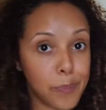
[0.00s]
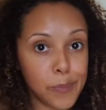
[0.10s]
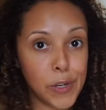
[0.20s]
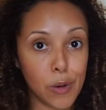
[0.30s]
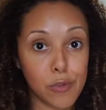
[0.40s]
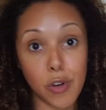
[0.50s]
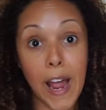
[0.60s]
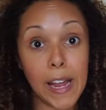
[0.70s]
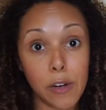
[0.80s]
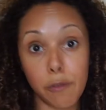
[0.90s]
you know,
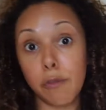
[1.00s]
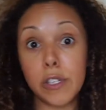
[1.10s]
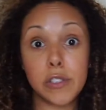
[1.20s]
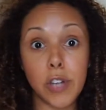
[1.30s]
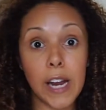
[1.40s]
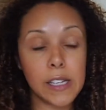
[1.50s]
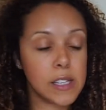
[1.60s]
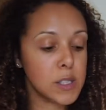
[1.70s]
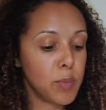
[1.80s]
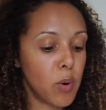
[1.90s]
dried or freeze dried at
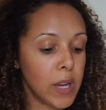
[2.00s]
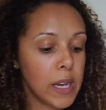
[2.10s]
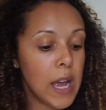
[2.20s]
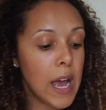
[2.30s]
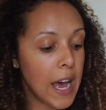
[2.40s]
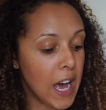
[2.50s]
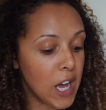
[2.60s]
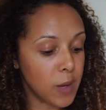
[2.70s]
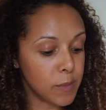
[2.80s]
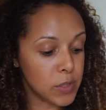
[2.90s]
this point.
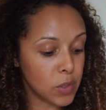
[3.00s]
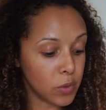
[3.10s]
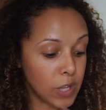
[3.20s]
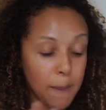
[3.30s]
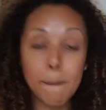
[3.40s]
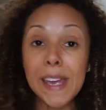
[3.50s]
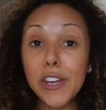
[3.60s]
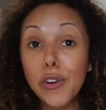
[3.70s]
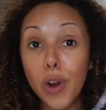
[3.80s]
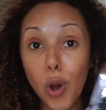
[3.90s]
So you can make
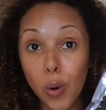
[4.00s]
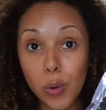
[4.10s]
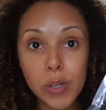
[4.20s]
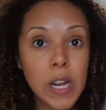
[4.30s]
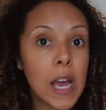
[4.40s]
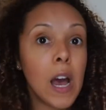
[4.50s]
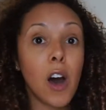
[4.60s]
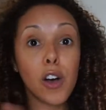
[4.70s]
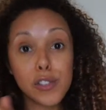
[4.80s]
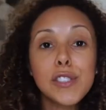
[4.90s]
your own.
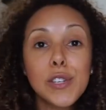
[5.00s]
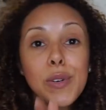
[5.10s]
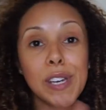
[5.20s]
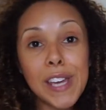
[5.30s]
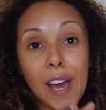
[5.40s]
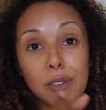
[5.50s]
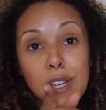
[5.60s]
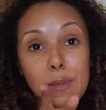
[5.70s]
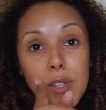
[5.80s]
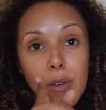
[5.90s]
Also, cacao
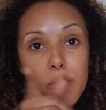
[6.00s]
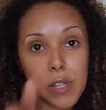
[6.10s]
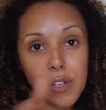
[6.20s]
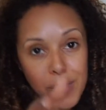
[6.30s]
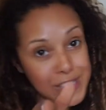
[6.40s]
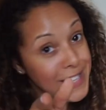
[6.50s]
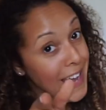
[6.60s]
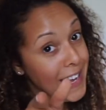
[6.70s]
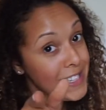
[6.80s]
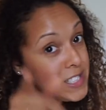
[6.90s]
nibs are really great to
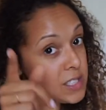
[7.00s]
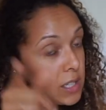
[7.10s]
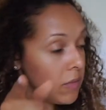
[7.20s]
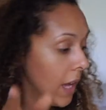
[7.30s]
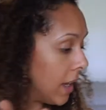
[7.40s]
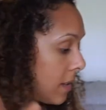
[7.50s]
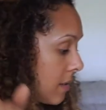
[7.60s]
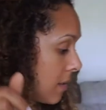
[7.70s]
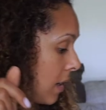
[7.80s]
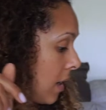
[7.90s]
add just to give that
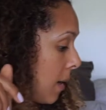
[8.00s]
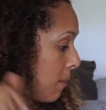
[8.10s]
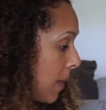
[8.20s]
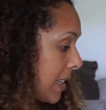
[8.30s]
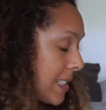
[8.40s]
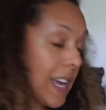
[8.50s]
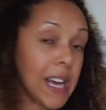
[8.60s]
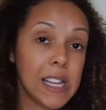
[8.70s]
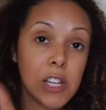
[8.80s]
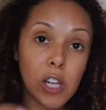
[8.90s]
mix
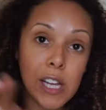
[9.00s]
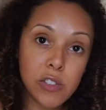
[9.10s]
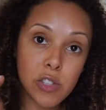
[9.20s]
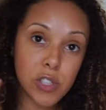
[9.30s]
a little extra